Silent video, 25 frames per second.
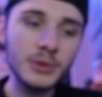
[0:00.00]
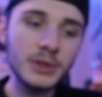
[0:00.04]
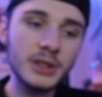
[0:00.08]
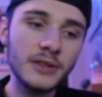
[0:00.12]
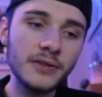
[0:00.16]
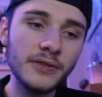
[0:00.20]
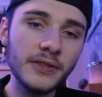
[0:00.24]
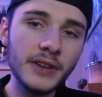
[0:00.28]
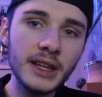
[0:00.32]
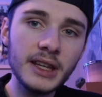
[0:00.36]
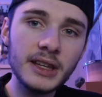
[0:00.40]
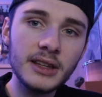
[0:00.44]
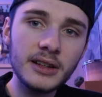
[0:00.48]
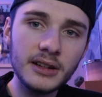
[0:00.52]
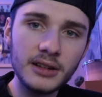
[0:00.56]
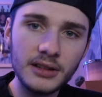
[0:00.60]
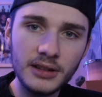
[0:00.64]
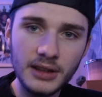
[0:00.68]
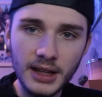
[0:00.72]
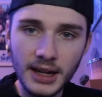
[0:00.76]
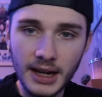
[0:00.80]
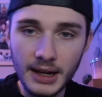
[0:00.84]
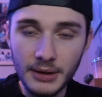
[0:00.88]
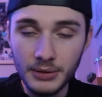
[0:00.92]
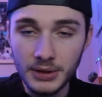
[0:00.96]
was a figure
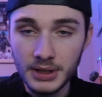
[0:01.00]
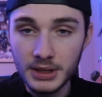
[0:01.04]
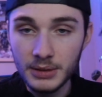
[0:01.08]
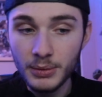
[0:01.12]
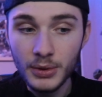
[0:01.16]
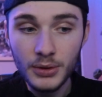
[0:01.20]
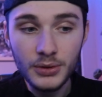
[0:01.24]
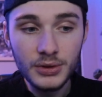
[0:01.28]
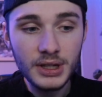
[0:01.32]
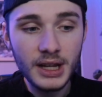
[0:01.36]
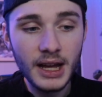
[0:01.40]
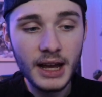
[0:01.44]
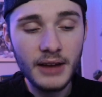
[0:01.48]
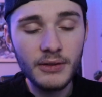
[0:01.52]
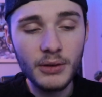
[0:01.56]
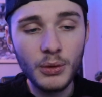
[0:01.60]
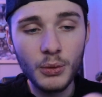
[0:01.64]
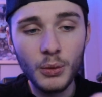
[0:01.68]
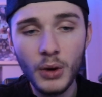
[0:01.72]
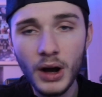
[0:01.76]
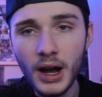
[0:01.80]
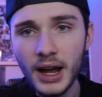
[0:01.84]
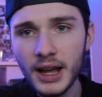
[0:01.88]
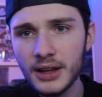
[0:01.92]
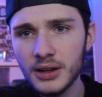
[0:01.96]
that I was supposed to have a
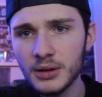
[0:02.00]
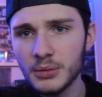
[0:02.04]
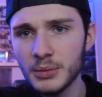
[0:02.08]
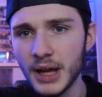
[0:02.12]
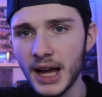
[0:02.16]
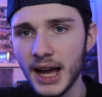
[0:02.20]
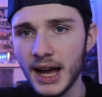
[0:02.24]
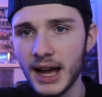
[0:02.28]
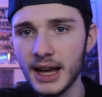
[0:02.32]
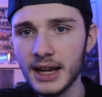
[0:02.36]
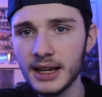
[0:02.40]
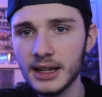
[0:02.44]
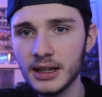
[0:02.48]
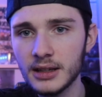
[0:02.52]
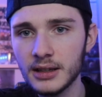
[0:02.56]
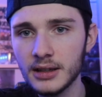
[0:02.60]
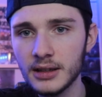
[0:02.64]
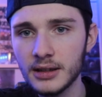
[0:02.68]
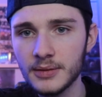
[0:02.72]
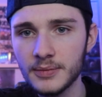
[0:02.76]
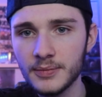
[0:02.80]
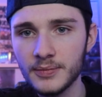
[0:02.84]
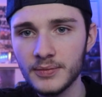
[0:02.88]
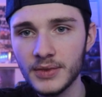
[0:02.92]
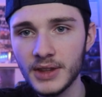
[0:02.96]
while back,
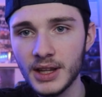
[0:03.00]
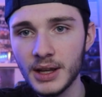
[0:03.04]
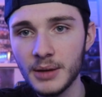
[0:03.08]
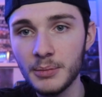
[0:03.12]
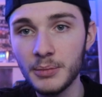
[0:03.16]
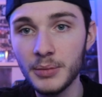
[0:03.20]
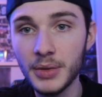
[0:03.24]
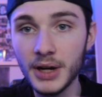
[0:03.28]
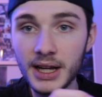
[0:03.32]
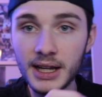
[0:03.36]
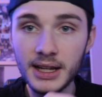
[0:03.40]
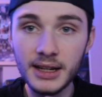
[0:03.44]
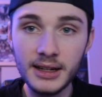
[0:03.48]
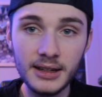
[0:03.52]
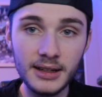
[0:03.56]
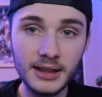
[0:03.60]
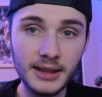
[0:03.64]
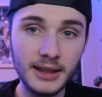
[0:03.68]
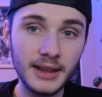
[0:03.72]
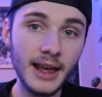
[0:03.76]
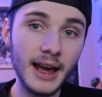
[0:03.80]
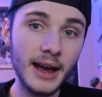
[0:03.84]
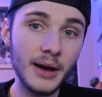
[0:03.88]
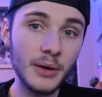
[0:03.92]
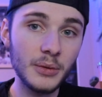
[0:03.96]
but
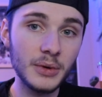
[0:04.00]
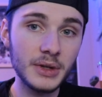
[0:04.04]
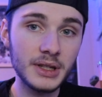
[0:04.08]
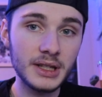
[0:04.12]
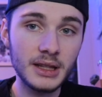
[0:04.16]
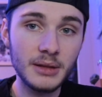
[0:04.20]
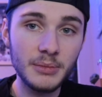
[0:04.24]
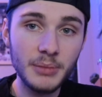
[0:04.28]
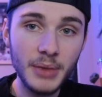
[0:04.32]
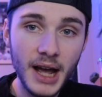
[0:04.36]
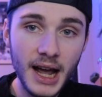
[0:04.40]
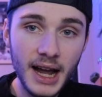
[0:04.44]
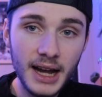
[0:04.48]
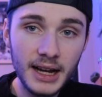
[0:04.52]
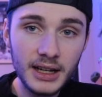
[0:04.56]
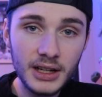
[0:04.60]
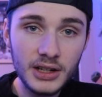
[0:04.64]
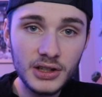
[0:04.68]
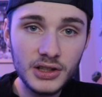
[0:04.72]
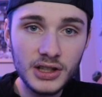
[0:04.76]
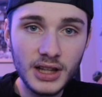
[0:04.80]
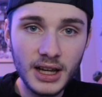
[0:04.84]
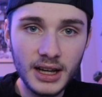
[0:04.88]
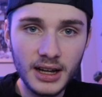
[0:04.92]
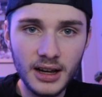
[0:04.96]
that was the
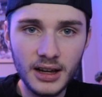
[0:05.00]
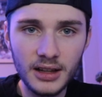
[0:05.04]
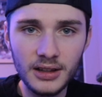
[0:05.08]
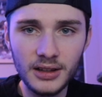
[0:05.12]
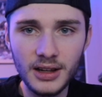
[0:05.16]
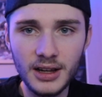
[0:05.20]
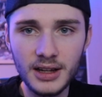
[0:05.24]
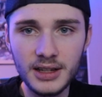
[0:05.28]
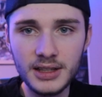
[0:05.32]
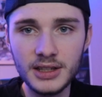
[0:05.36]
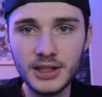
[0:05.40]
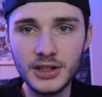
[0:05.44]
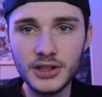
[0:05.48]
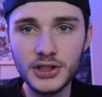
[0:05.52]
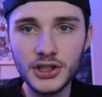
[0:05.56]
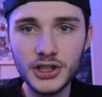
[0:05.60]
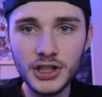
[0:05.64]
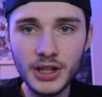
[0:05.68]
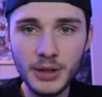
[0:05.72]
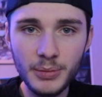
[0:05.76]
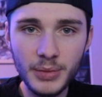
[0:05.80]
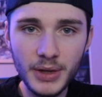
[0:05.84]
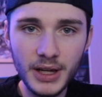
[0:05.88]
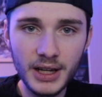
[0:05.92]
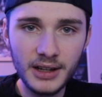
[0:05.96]
package that got lost in
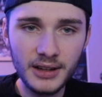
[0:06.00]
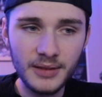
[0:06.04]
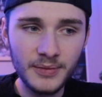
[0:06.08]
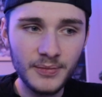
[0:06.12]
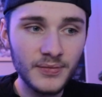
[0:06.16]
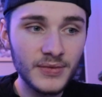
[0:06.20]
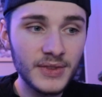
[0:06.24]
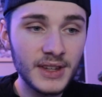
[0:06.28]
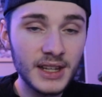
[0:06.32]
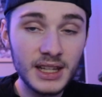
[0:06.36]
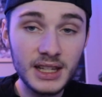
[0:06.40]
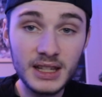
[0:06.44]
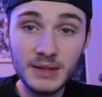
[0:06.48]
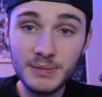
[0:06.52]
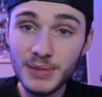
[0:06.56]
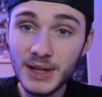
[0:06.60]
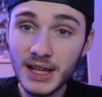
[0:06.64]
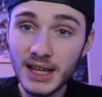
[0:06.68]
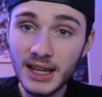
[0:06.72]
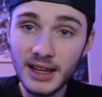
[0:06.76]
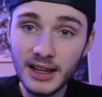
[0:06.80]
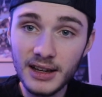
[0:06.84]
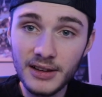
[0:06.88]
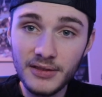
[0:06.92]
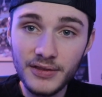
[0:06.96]
shipping.
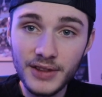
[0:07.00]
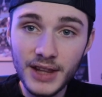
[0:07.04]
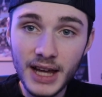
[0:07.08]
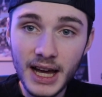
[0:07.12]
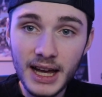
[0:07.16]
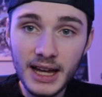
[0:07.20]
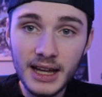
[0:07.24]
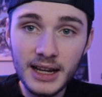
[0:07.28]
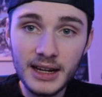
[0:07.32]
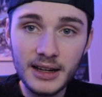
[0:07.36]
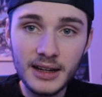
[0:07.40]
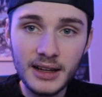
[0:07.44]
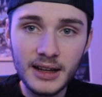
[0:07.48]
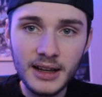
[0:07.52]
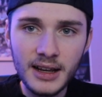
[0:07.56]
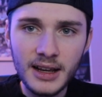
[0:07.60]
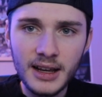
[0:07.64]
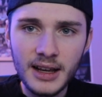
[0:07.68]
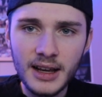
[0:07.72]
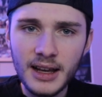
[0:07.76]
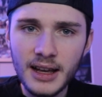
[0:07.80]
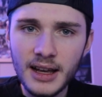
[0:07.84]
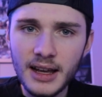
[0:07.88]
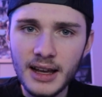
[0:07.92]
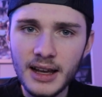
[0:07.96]
Speaking of that,
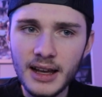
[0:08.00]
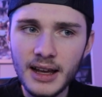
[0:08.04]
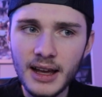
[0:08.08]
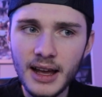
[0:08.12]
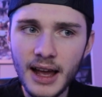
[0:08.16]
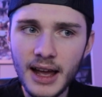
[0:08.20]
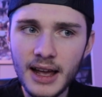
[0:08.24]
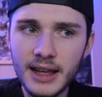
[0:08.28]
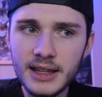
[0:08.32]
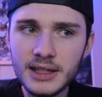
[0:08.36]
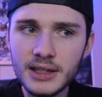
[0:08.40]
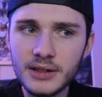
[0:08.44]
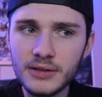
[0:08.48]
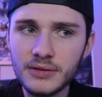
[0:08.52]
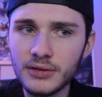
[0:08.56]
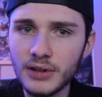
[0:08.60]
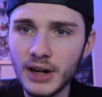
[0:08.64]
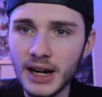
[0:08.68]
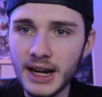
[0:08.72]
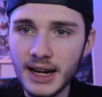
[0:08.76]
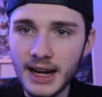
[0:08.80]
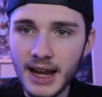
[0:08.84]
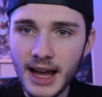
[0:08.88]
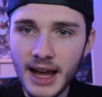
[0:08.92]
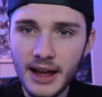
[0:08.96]
as of
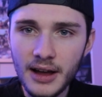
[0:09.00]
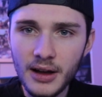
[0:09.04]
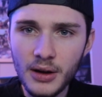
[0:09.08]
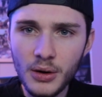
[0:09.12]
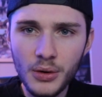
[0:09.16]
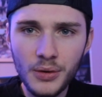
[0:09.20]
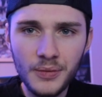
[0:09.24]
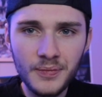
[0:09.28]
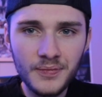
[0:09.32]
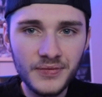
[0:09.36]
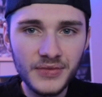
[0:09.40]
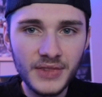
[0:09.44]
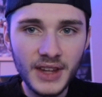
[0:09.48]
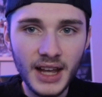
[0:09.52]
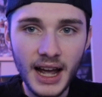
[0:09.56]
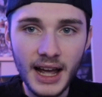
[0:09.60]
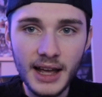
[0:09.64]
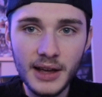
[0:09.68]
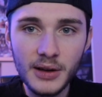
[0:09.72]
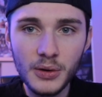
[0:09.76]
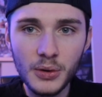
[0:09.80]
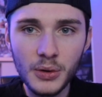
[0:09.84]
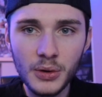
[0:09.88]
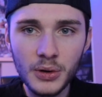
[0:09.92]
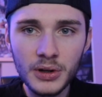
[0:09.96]
right now,
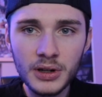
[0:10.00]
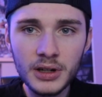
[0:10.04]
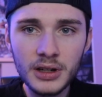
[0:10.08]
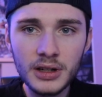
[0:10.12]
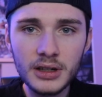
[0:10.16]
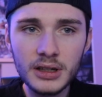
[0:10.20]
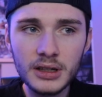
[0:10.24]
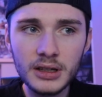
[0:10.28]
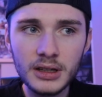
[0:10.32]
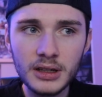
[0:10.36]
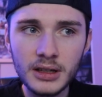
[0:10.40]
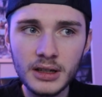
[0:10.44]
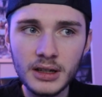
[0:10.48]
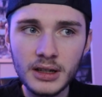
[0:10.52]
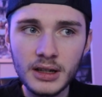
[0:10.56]
I ordered